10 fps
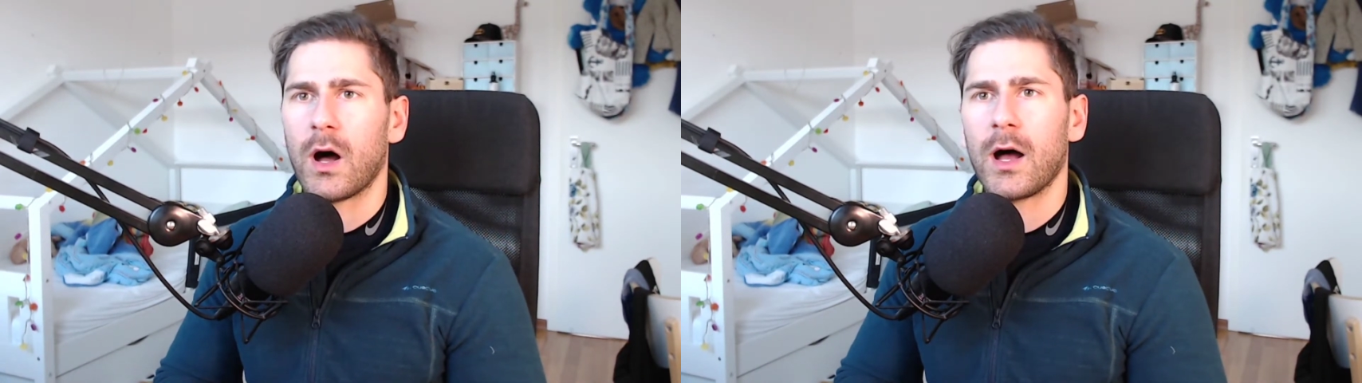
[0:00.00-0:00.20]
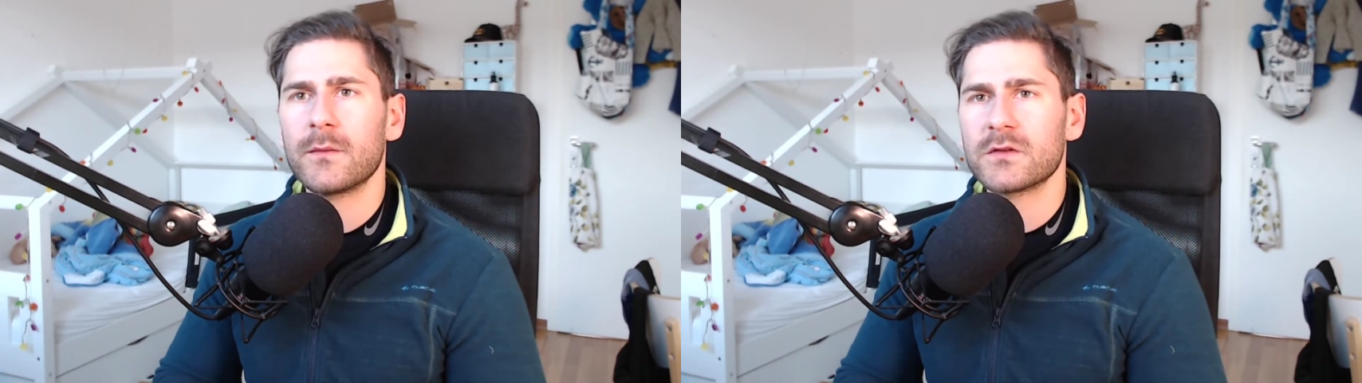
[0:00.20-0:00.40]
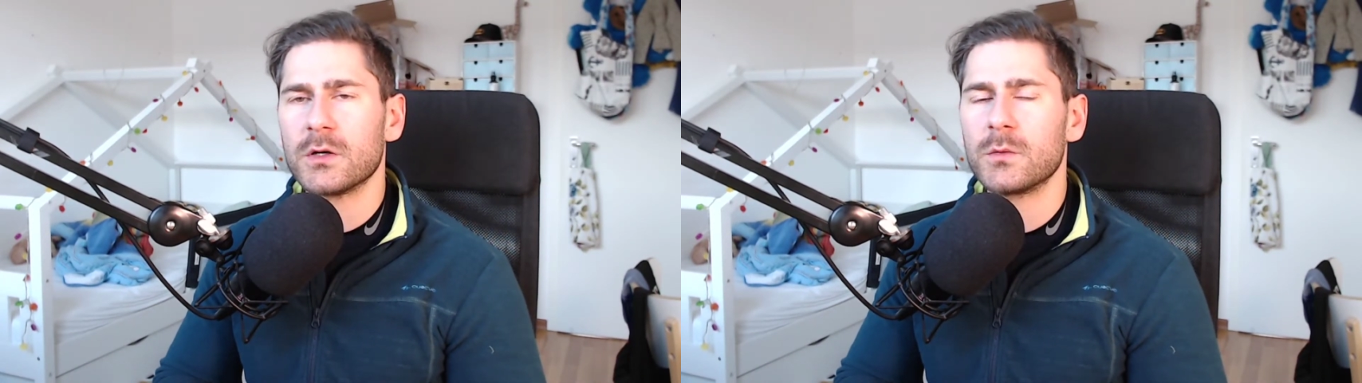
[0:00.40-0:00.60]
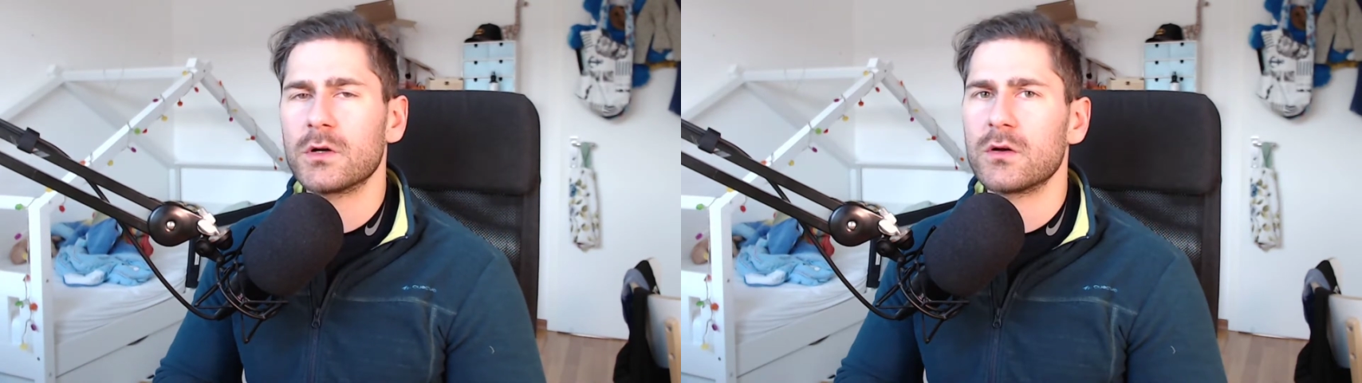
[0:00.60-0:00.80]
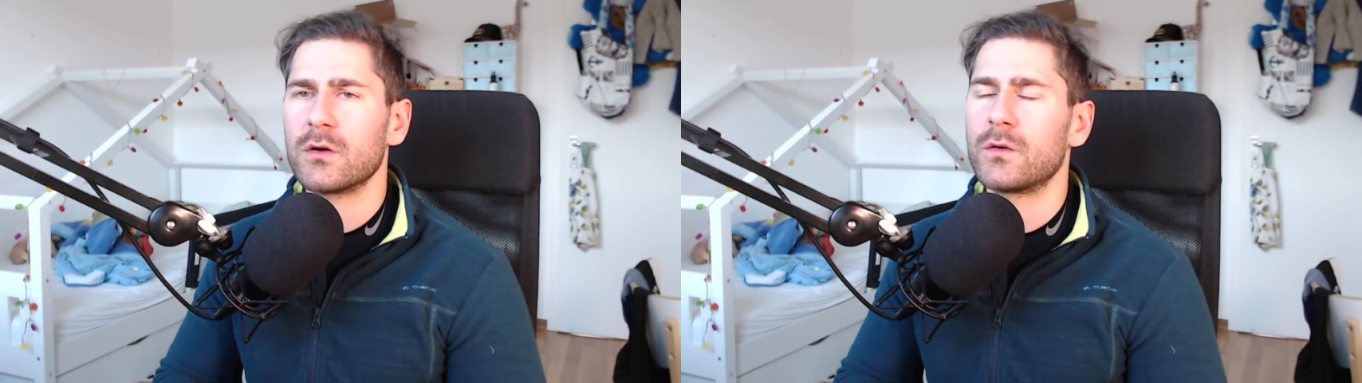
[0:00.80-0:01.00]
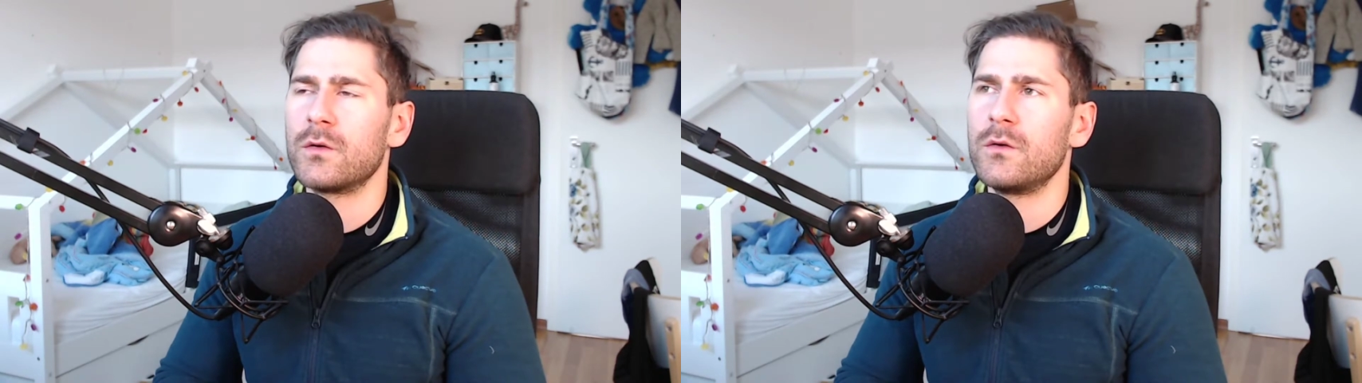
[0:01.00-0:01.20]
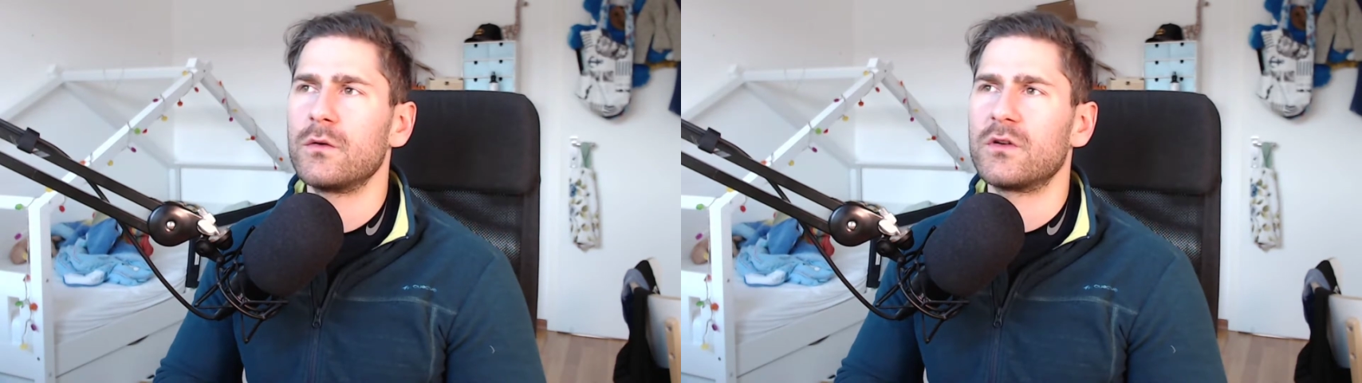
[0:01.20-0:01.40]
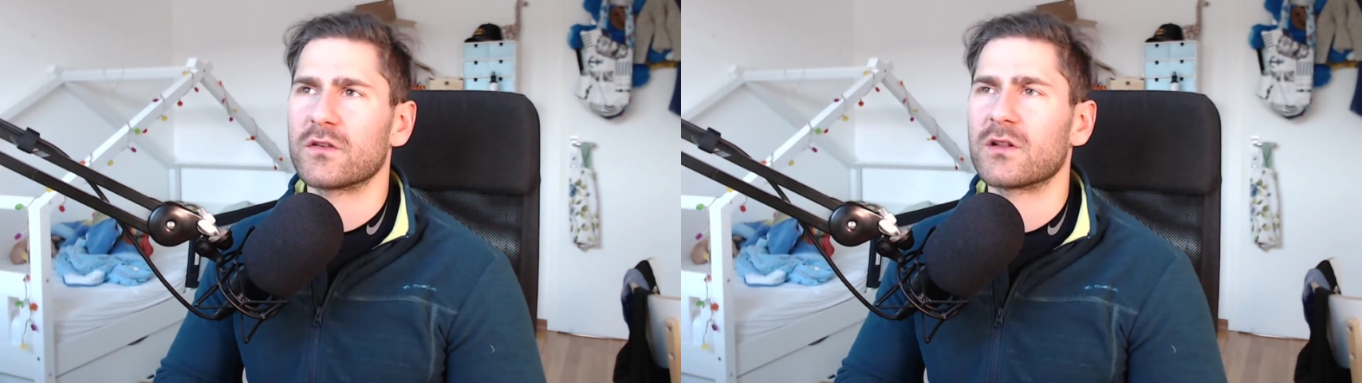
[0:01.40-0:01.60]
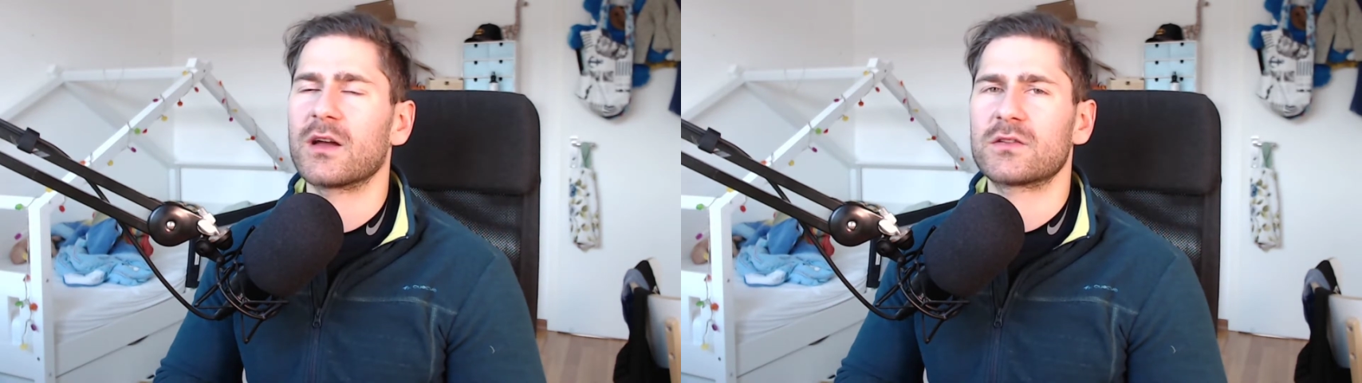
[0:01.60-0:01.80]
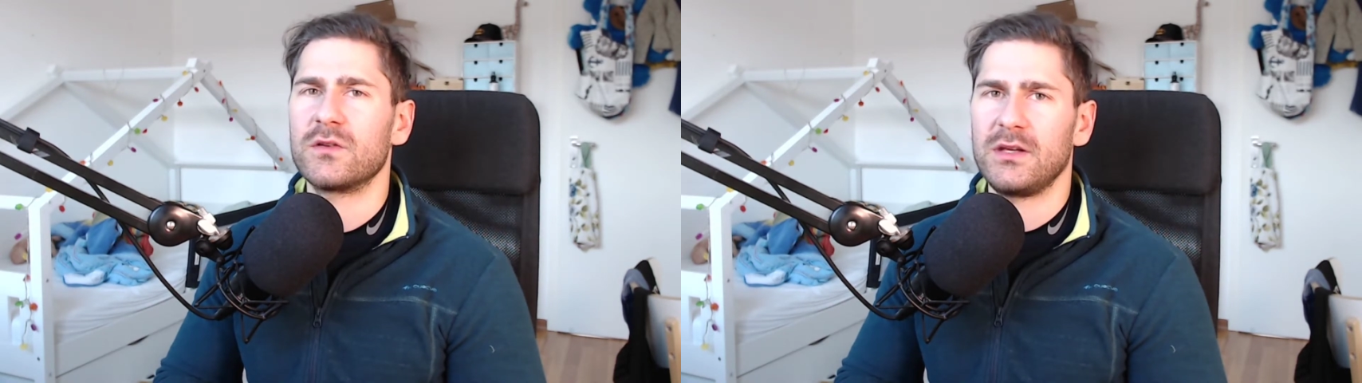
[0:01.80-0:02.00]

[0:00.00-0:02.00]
I'm someone who doesn't like to